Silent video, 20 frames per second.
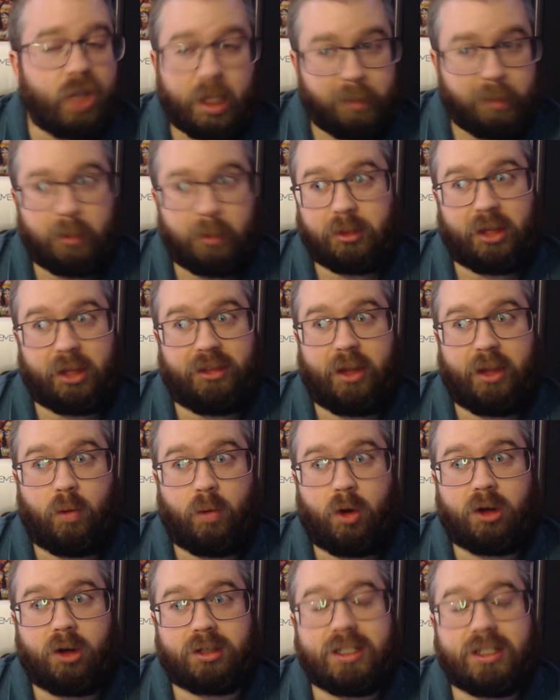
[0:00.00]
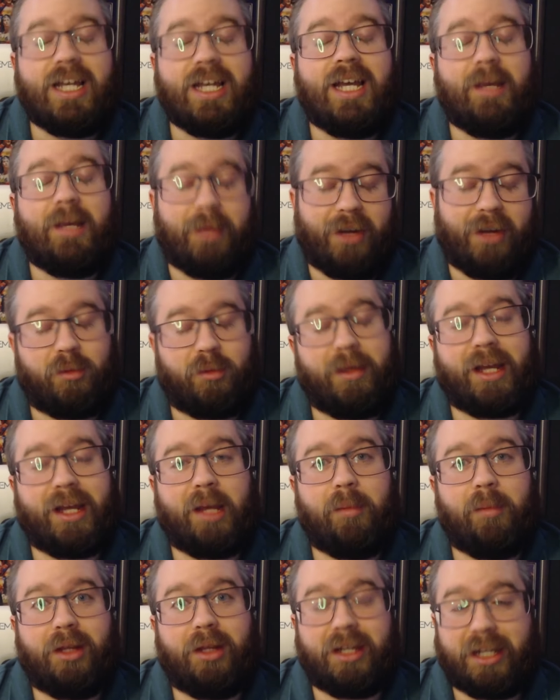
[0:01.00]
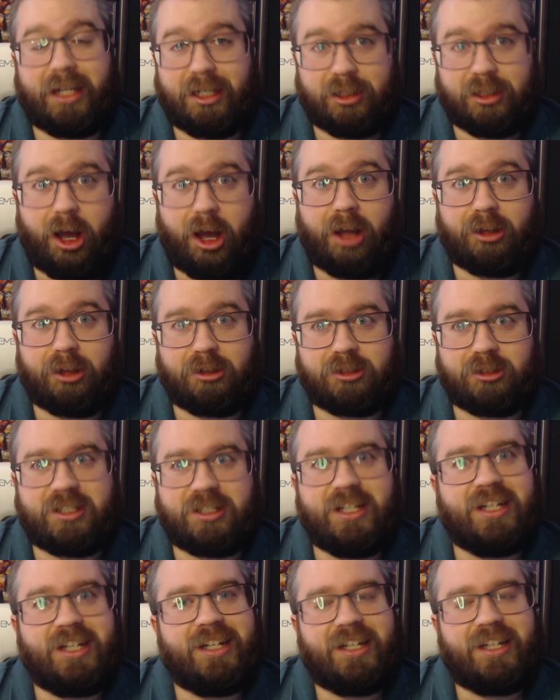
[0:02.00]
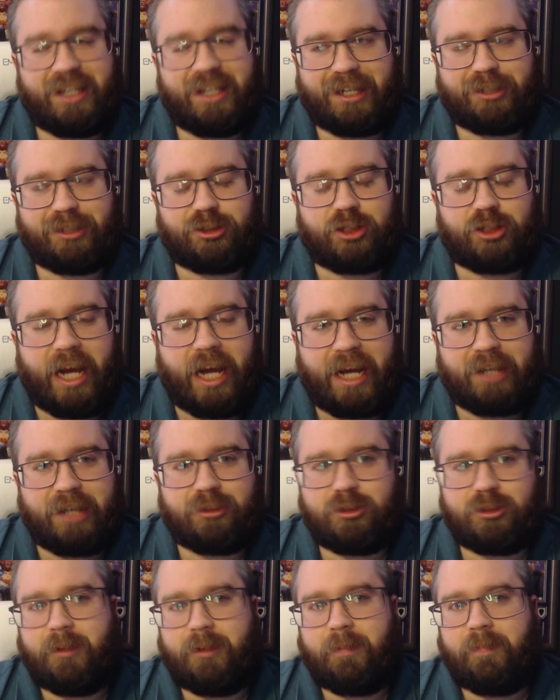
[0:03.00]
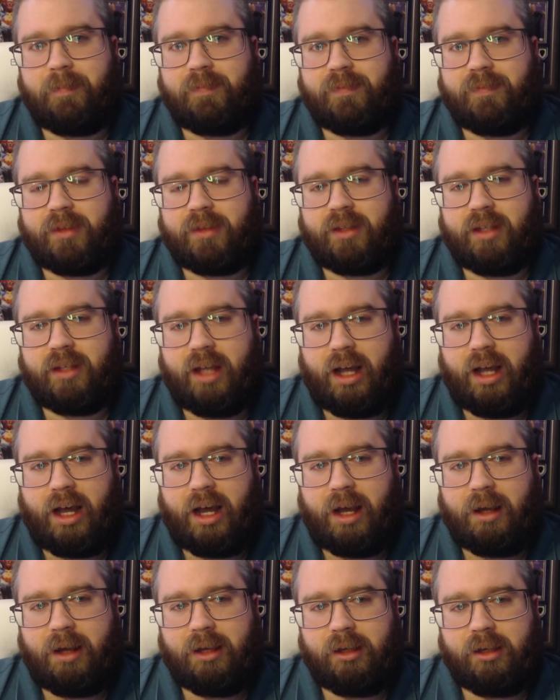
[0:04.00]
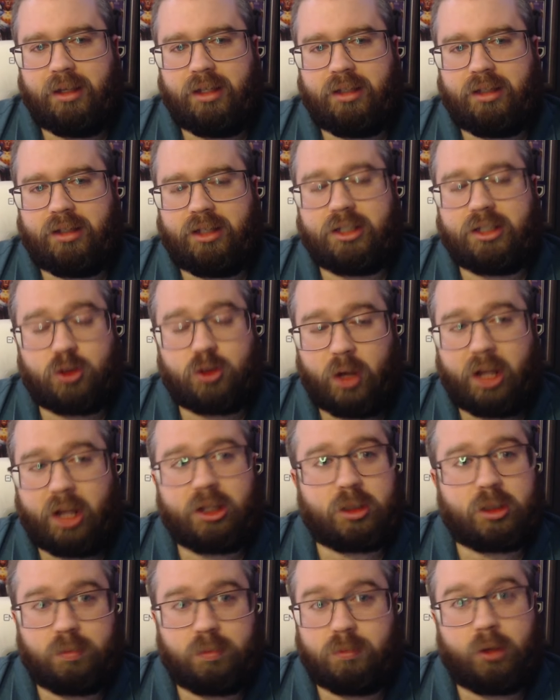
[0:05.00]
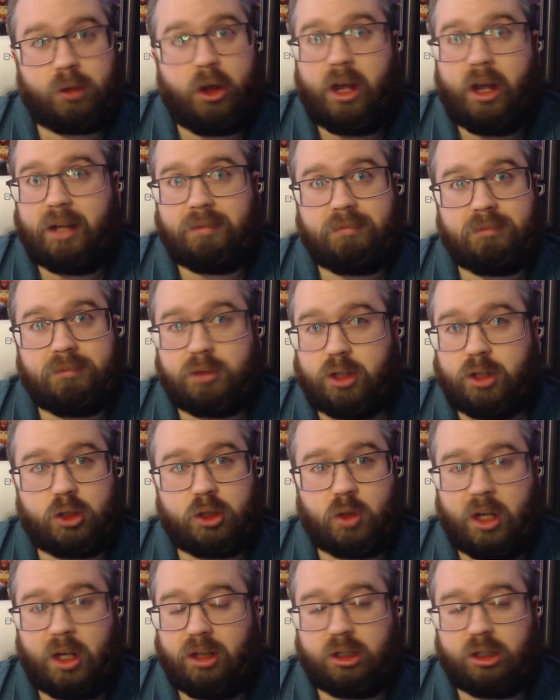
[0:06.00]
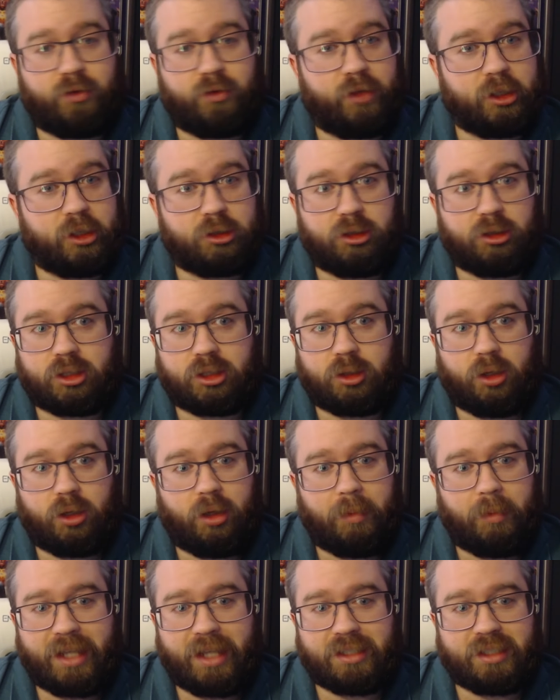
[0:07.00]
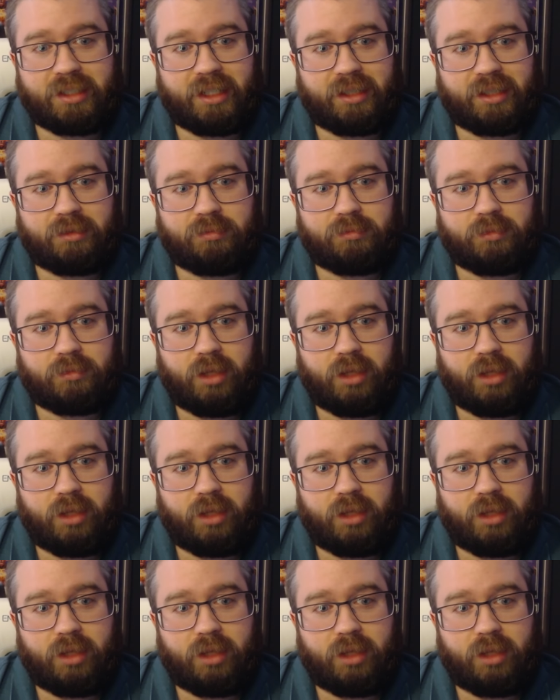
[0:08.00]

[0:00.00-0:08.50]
People thought they weren't. After making $1 billion, things change. This trailer's good. It's a good trailer. Looks visual, looks amazing.